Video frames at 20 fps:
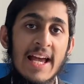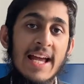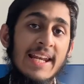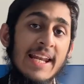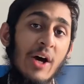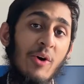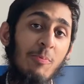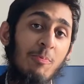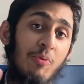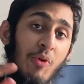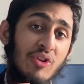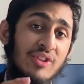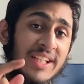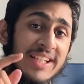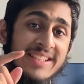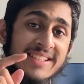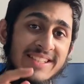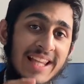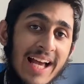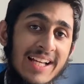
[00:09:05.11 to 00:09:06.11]
Now,
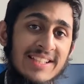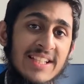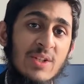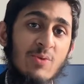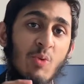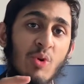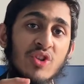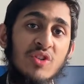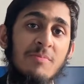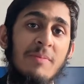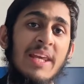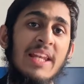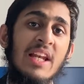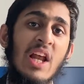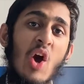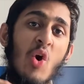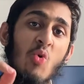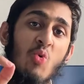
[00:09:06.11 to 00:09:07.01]
Project Starshade was made